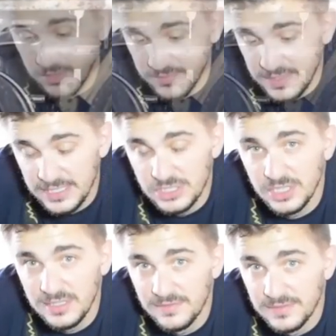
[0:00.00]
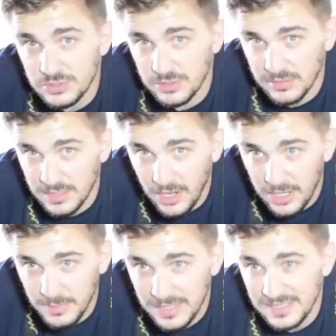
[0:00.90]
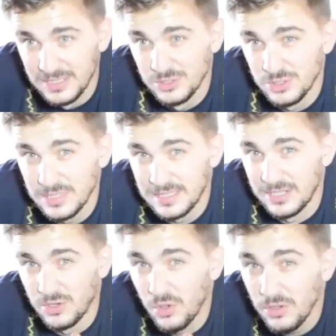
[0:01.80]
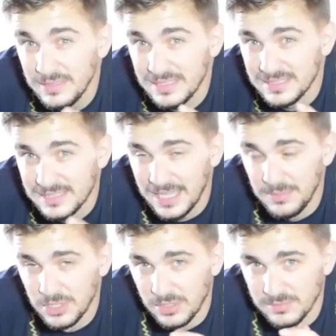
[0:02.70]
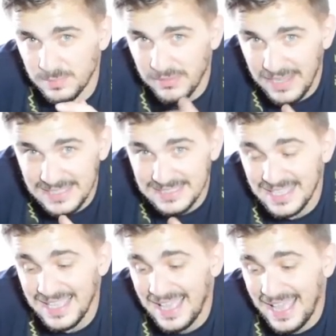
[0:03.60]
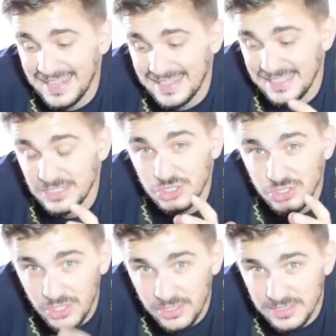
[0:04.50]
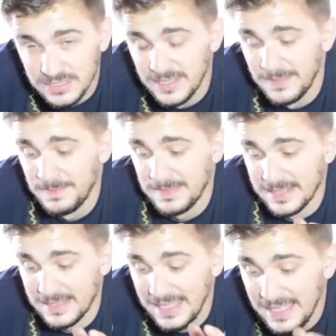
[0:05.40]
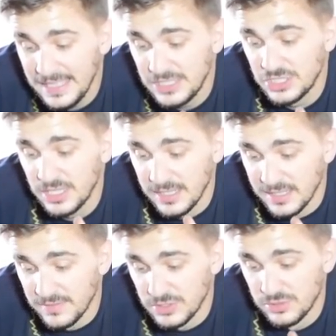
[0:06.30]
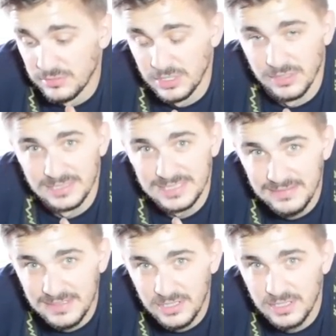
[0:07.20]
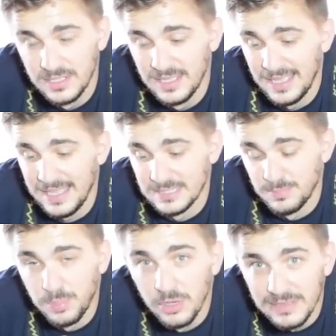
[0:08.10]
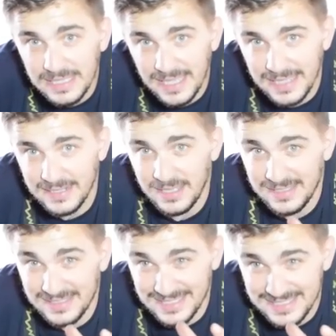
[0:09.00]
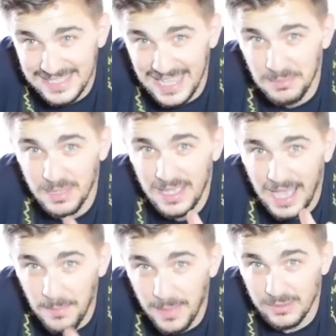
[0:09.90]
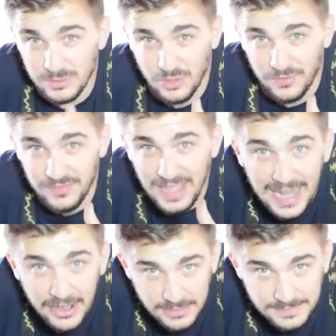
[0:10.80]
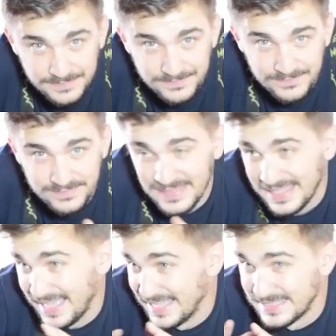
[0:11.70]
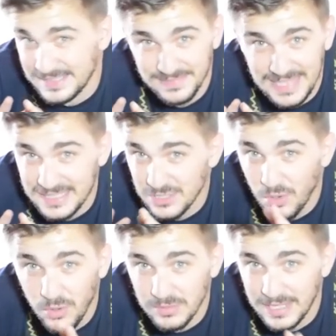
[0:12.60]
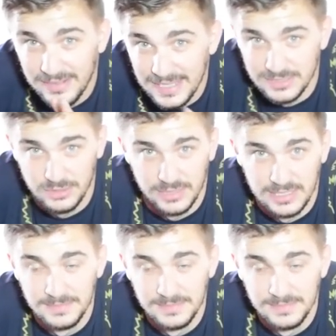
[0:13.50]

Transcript: of each individual carb so that they're all in the same, you know, place, and ensures that each individual, you know, cylinder is pulling in the same amount of air. That's all there is to it.